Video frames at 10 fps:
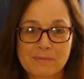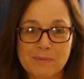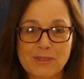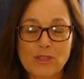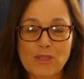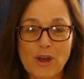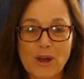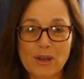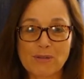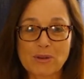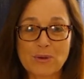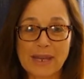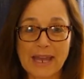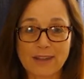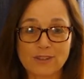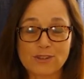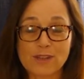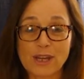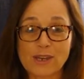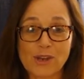But the thought of going out into
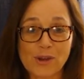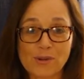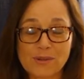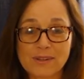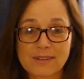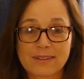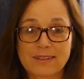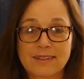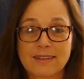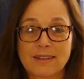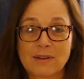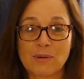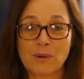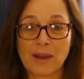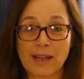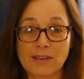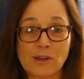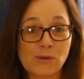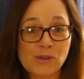the unknown, where I know